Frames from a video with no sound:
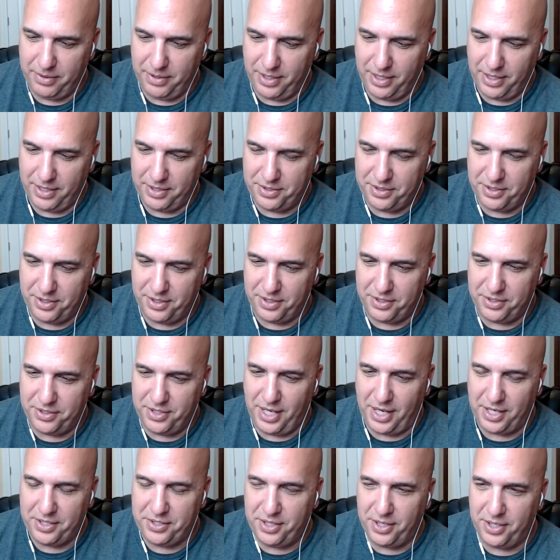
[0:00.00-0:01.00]
I should
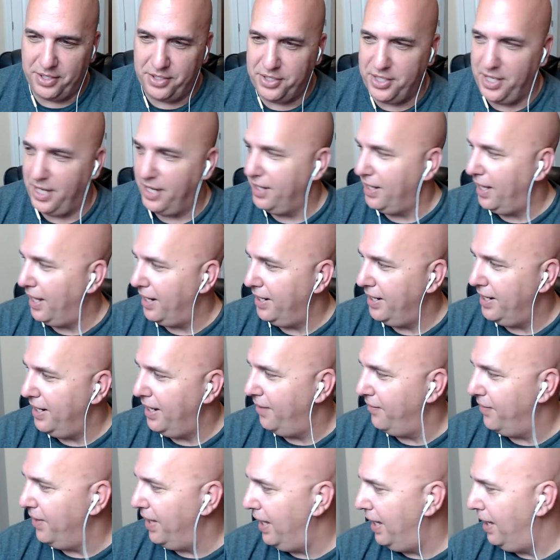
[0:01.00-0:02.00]
have checked. I didn't
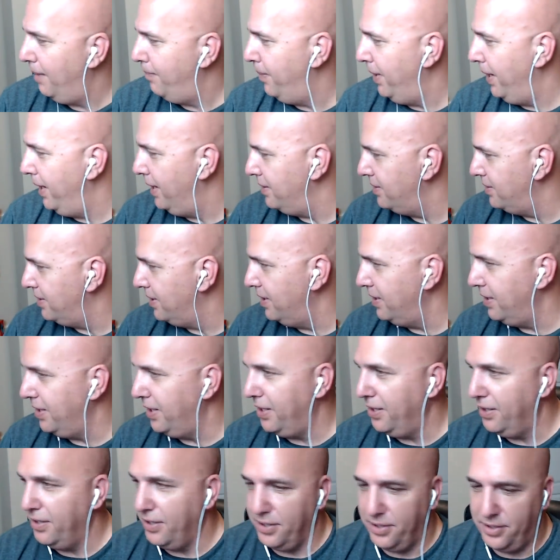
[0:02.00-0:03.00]
have the iPad sitting
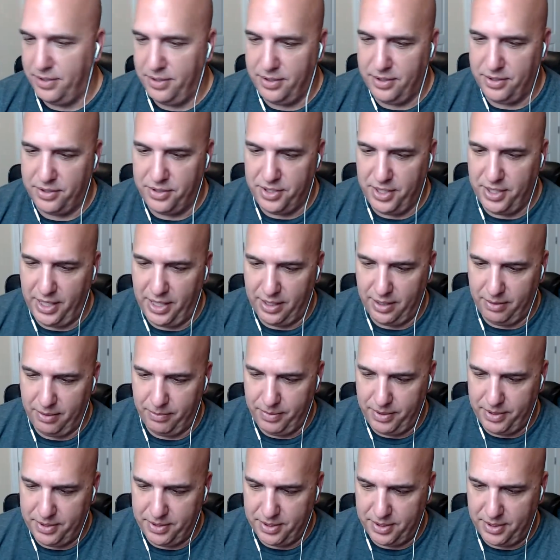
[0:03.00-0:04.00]
here to check. Let
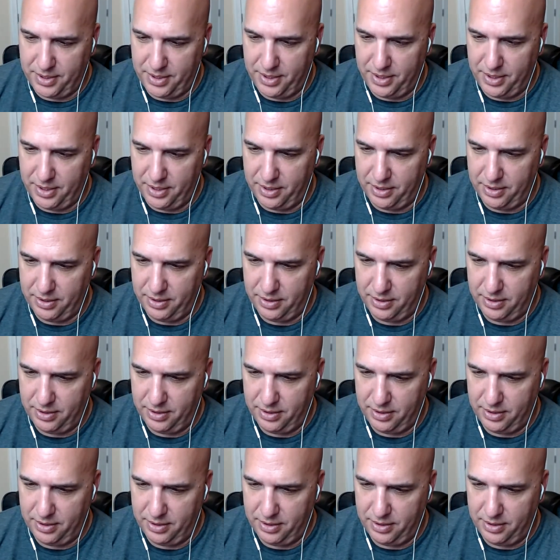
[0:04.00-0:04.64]
me see here.